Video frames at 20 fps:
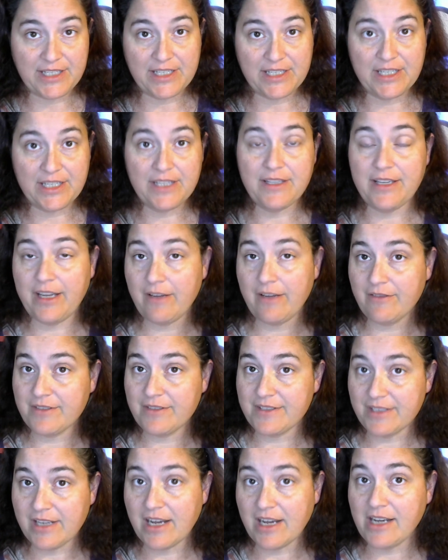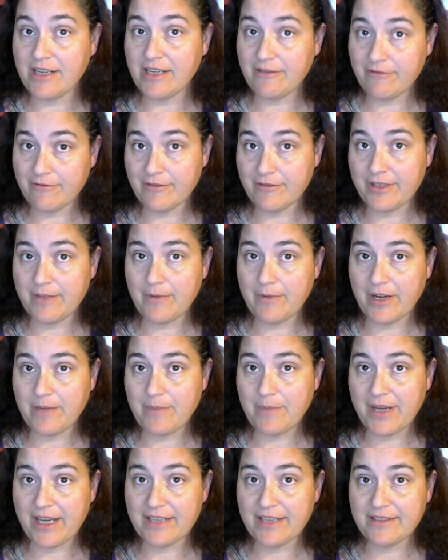did, they gave us 9 free
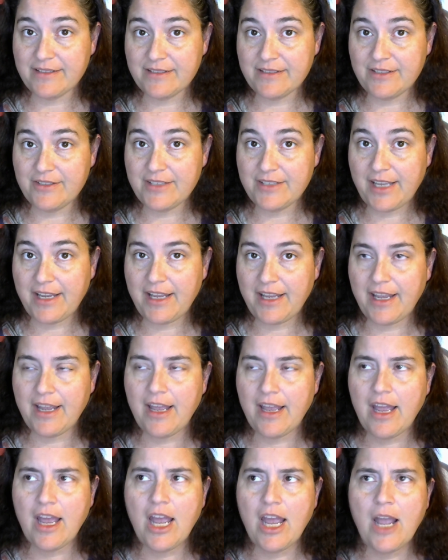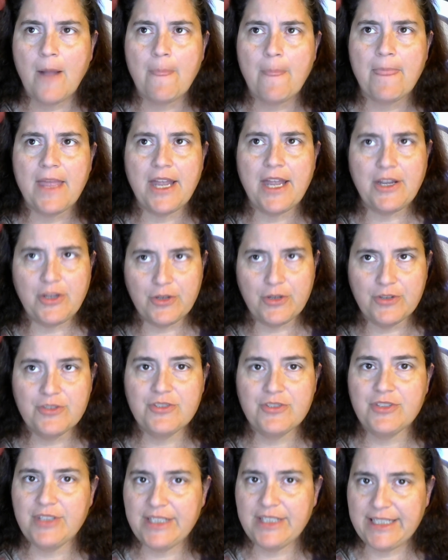raid passes to use that day. It
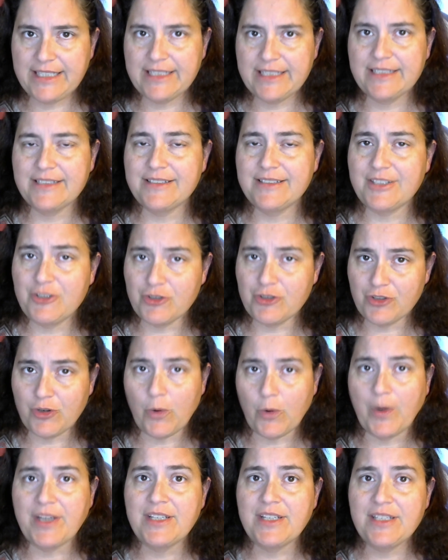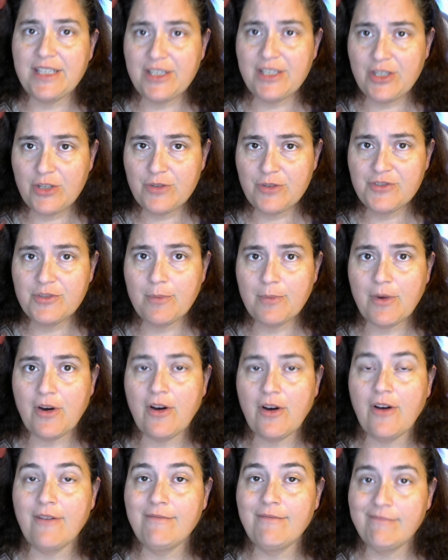usually is that you're going to need to use them
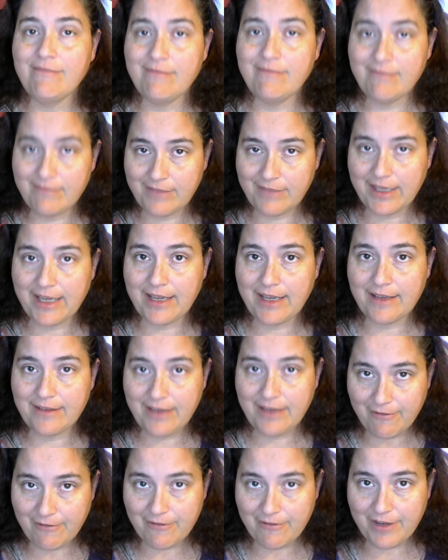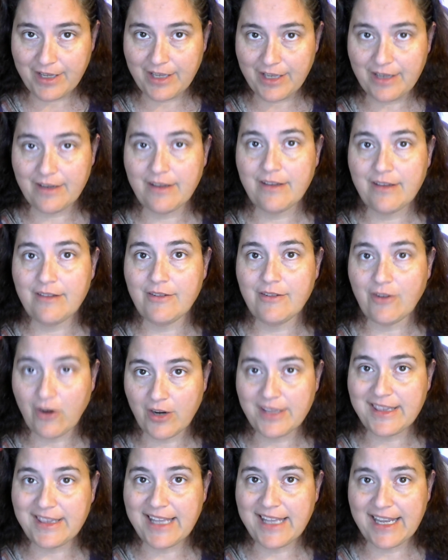all that event
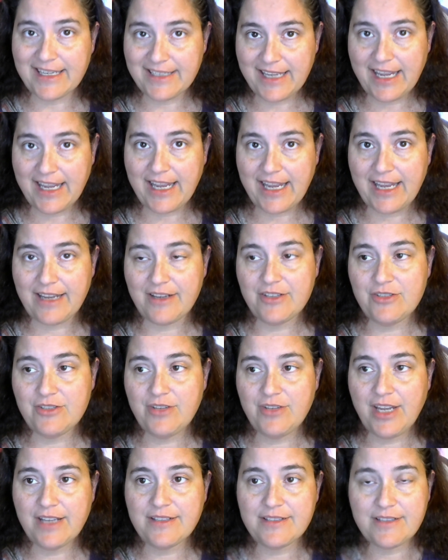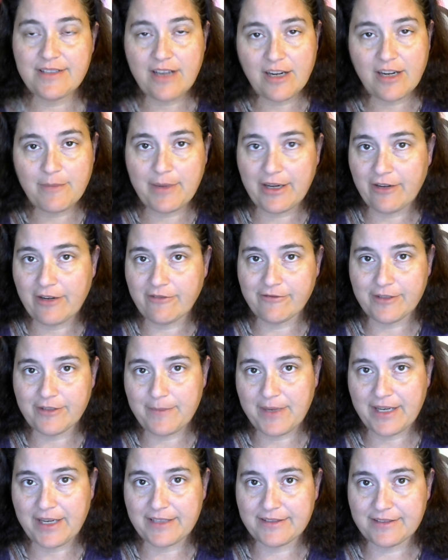on that day, because you can't stockpile
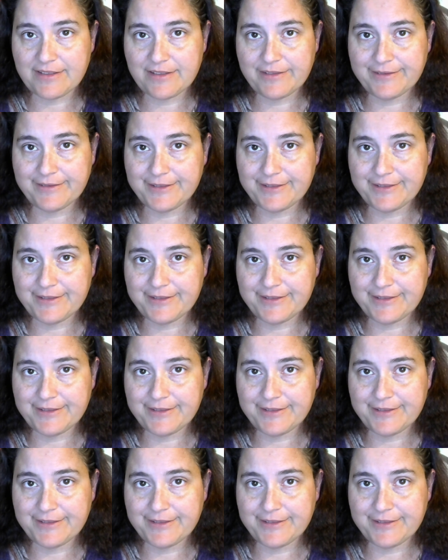free passes.